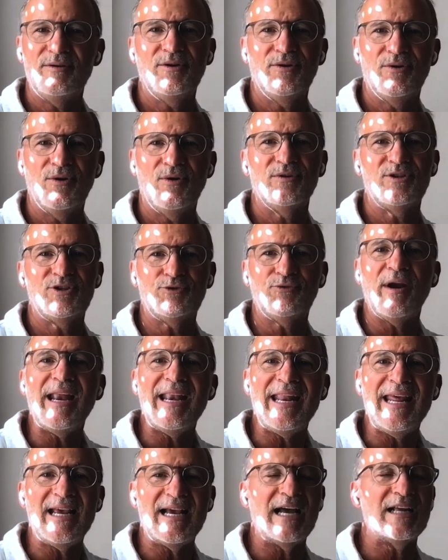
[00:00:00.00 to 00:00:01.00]
you know,
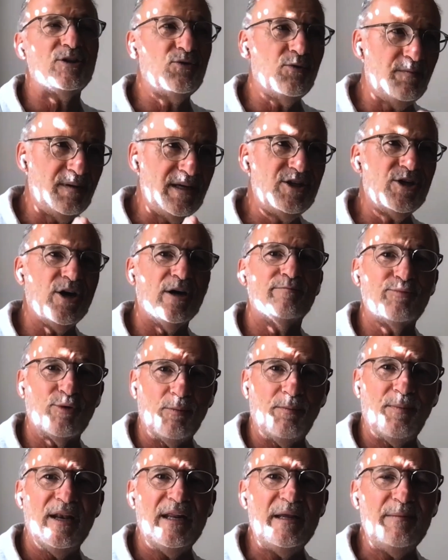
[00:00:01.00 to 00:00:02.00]
training had to be done
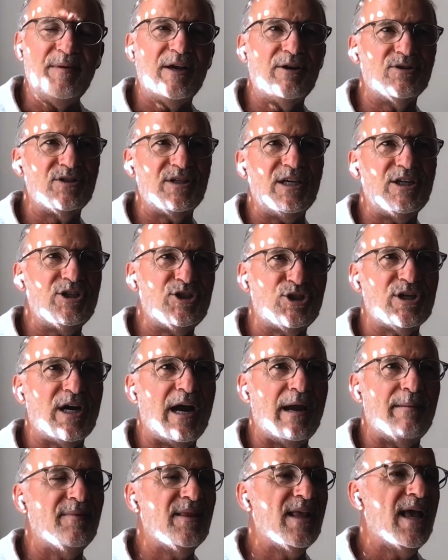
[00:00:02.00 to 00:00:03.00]
properly because each
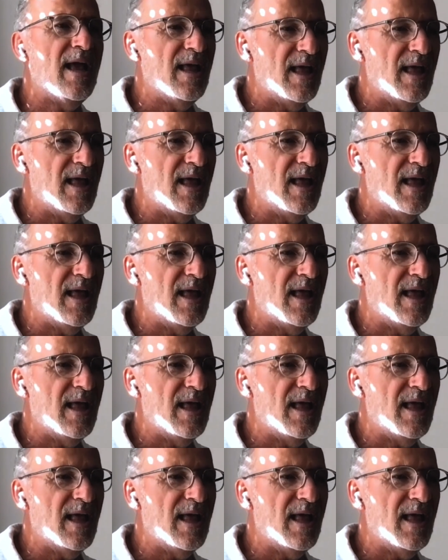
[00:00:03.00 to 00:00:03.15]
time